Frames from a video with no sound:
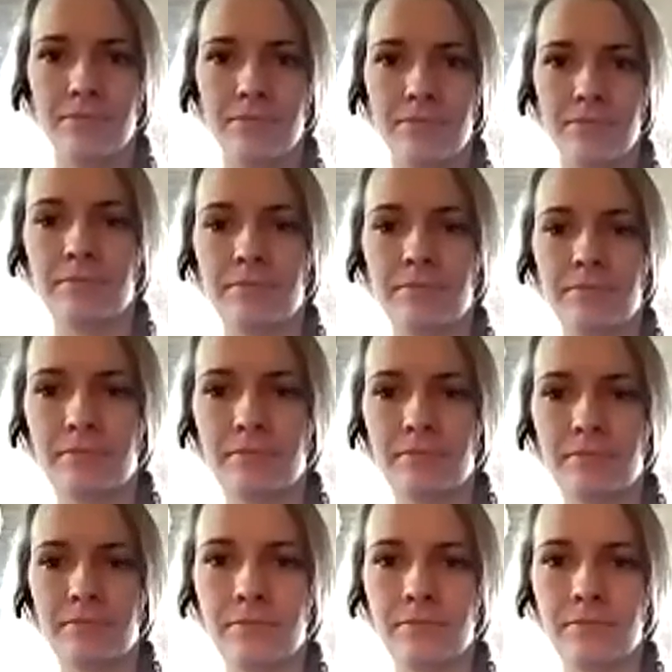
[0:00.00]

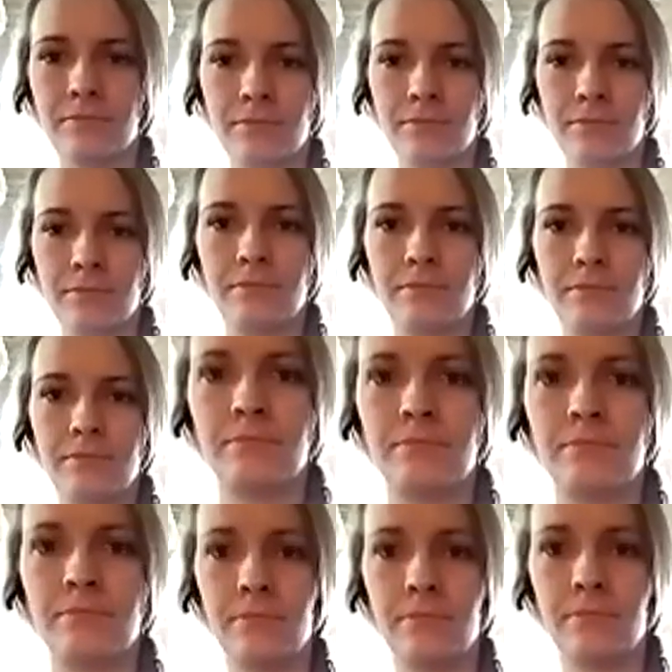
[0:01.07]

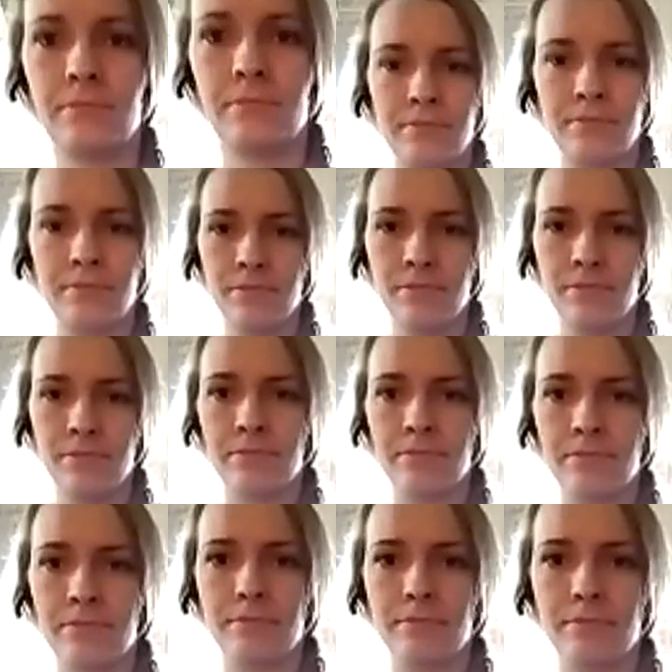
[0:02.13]

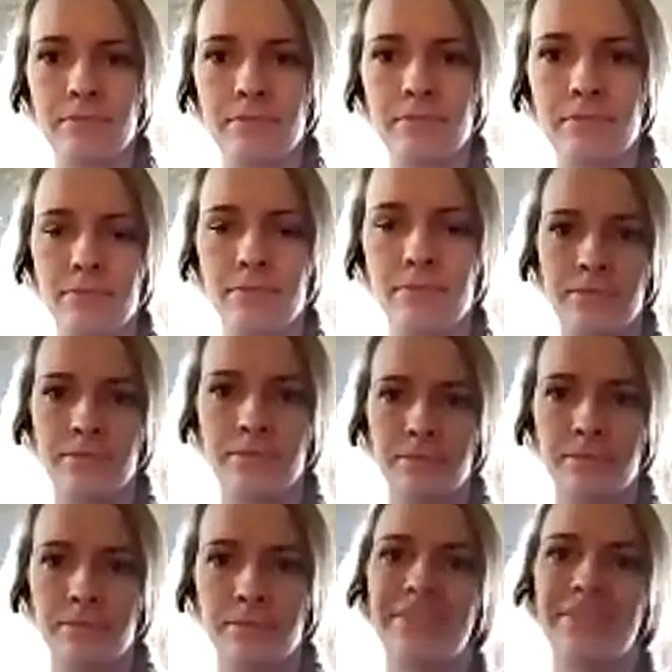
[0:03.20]

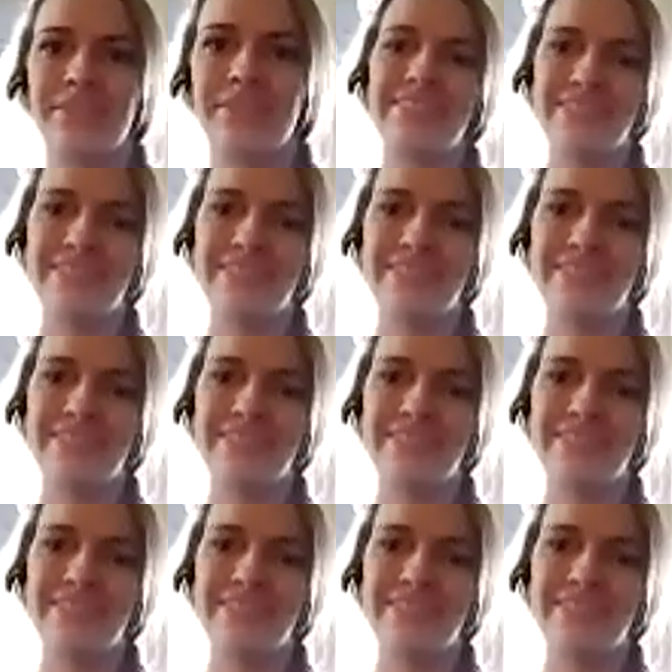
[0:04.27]
[no speech]